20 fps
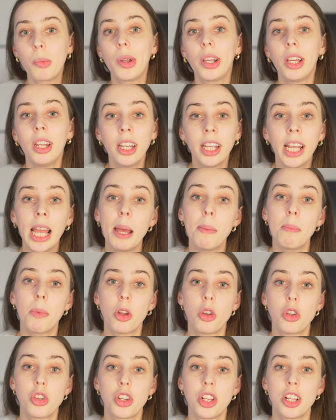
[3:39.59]
we're gonna get
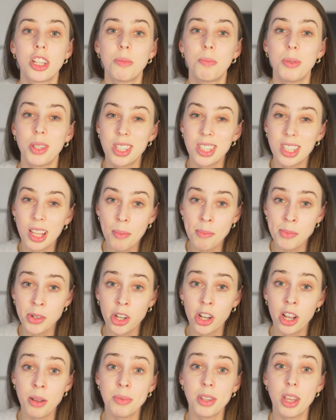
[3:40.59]
emotions, but
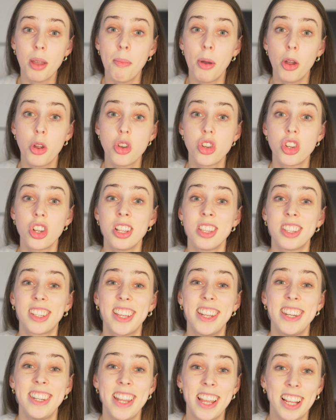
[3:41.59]
sometimes emotions
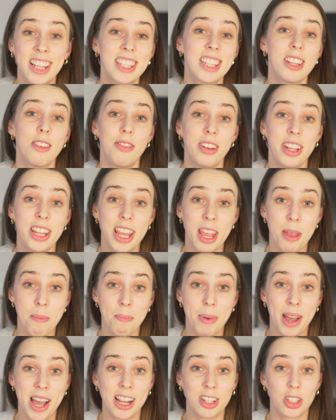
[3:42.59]
can negatively
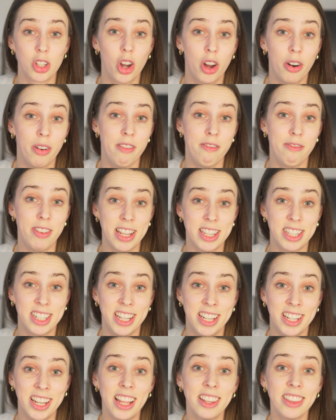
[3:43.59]
impact our
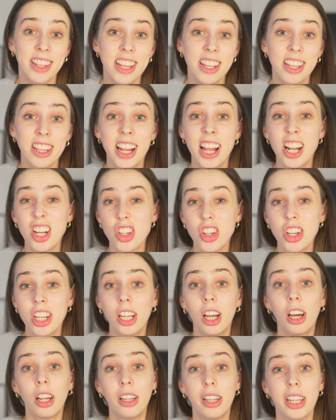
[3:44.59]
investing and they can
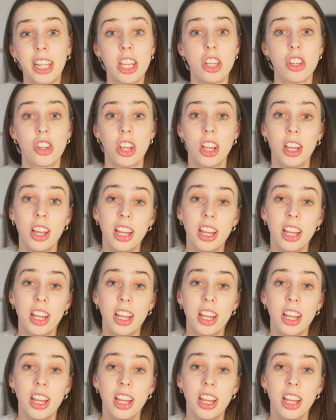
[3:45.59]
actually unleash